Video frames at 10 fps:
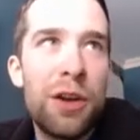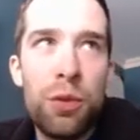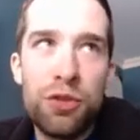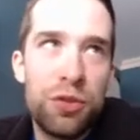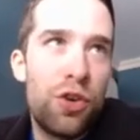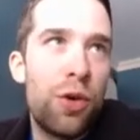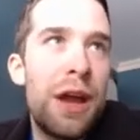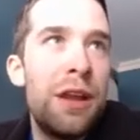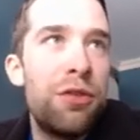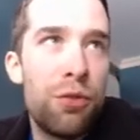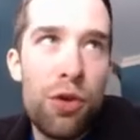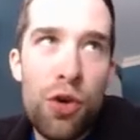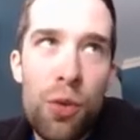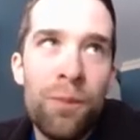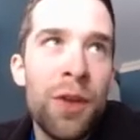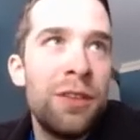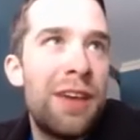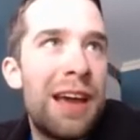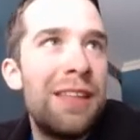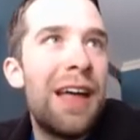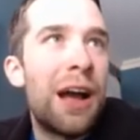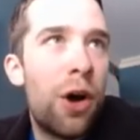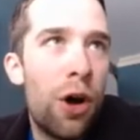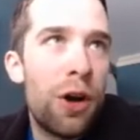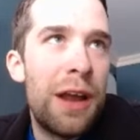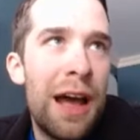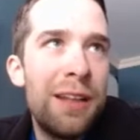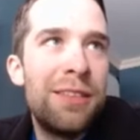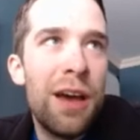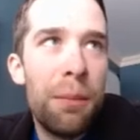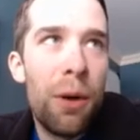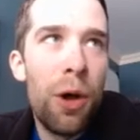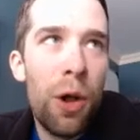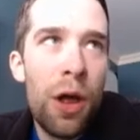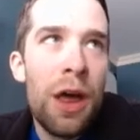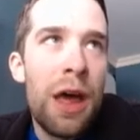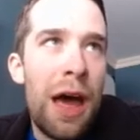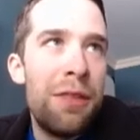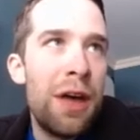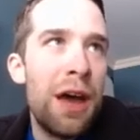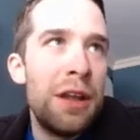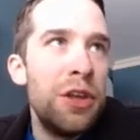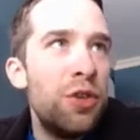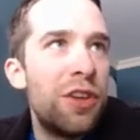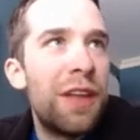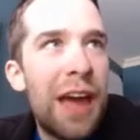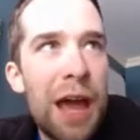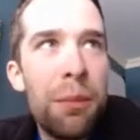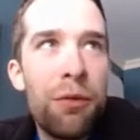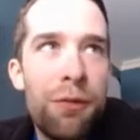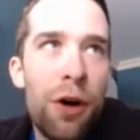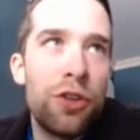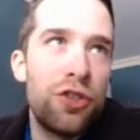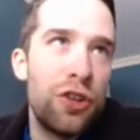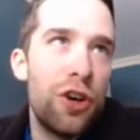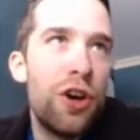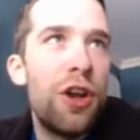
which was created through taking that card head table and then using the kable function,